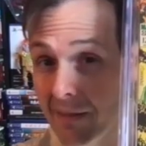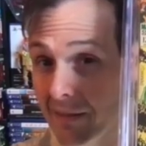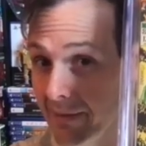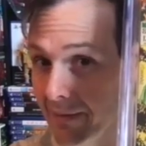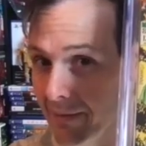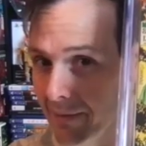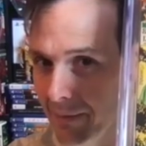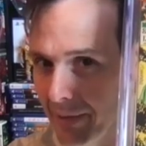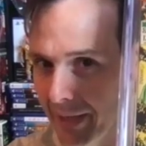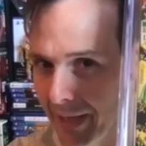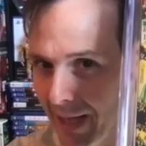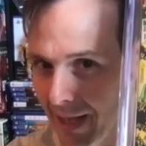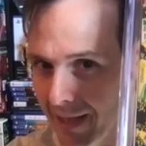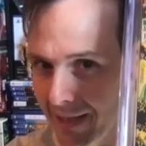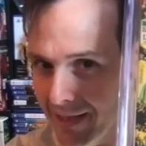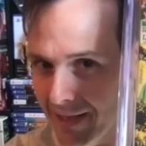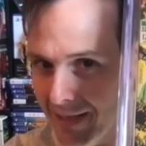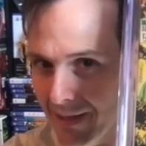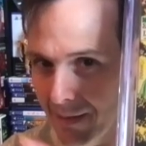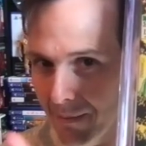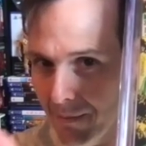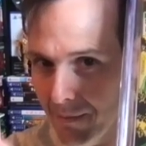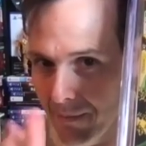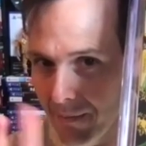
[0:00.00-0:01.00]
We got
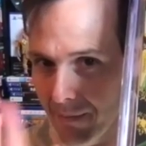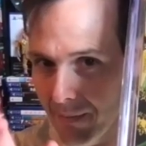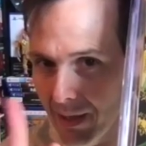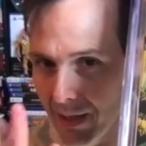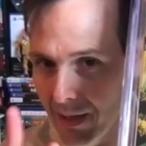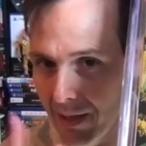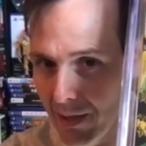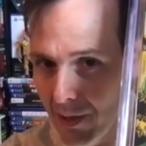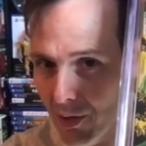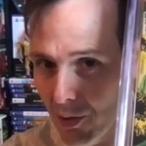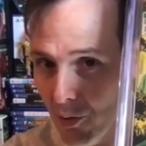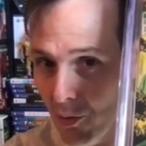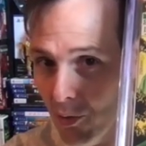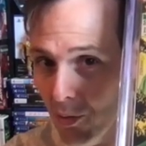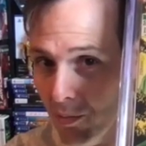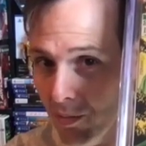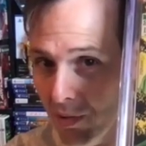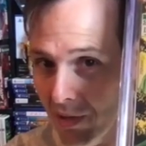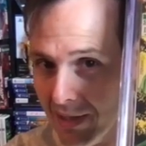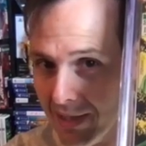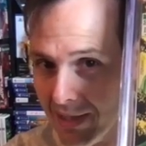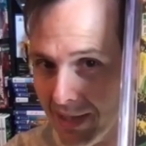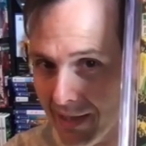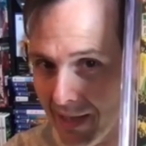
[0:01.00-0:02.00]
some cool
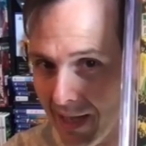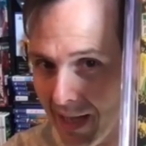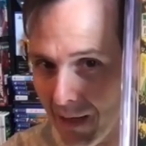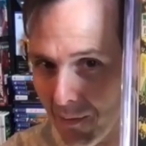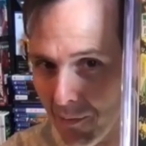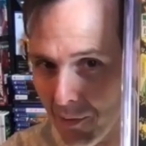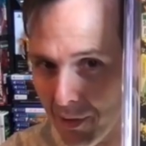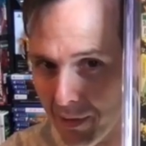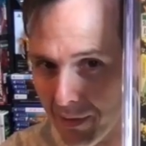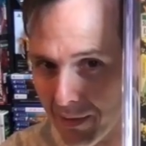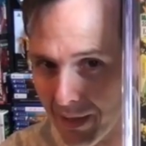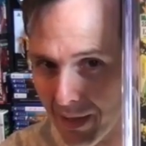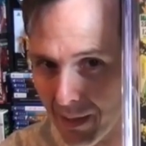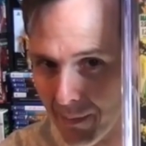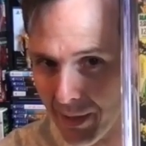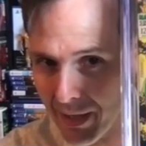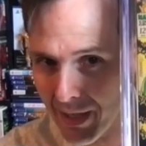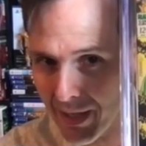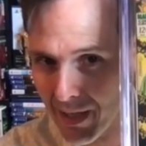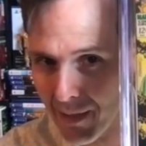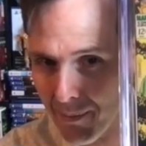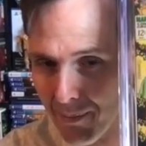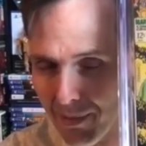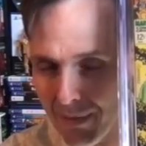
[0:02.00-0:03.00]
books in that one coming
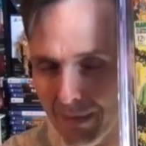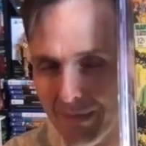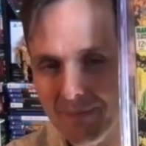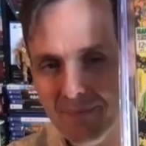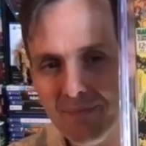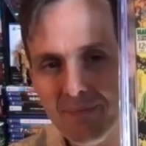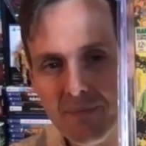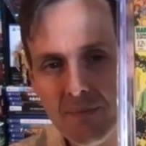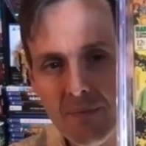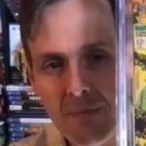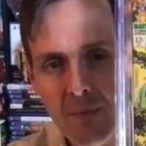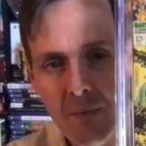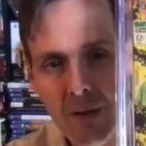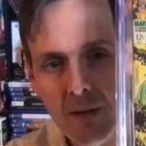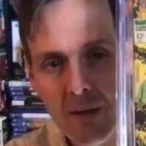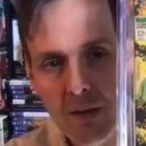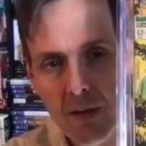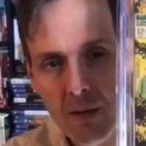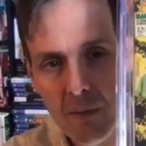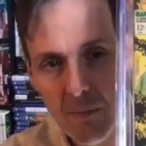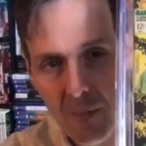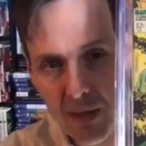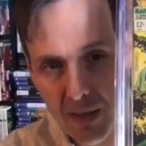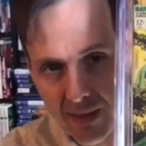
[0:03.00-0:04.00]
up,
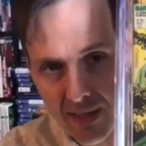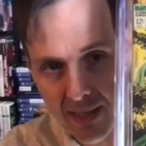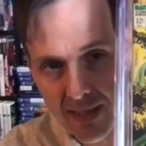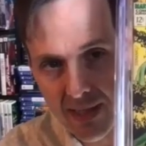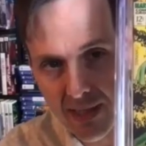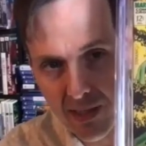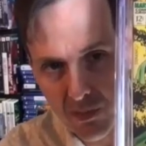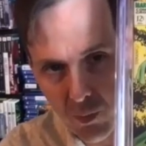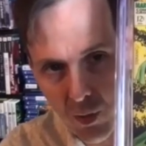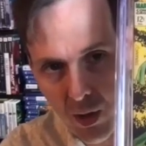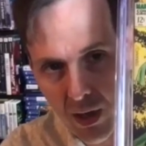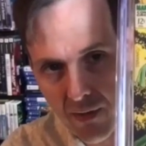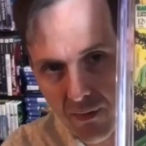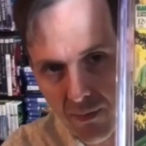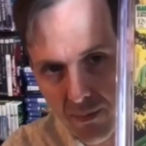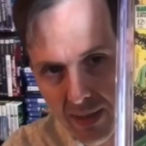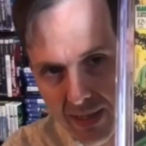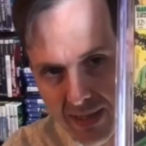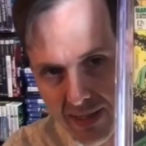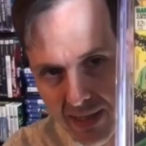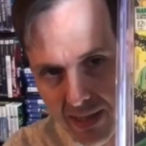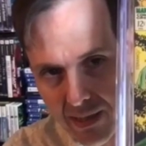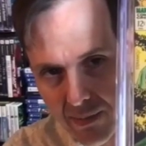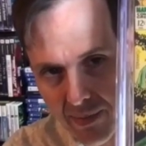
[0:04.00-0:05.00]
but this is one of them
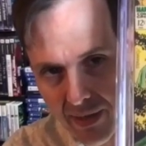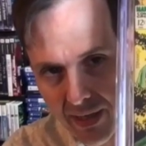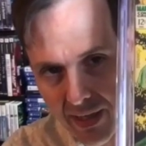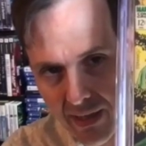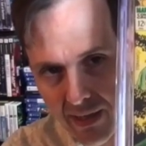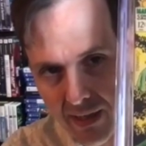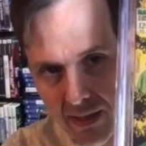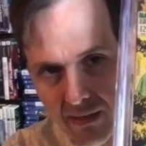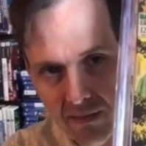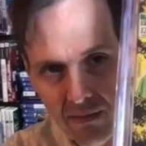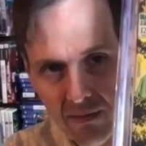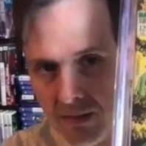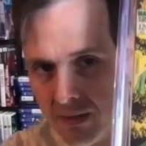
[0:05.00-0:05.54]
that's going to be in it.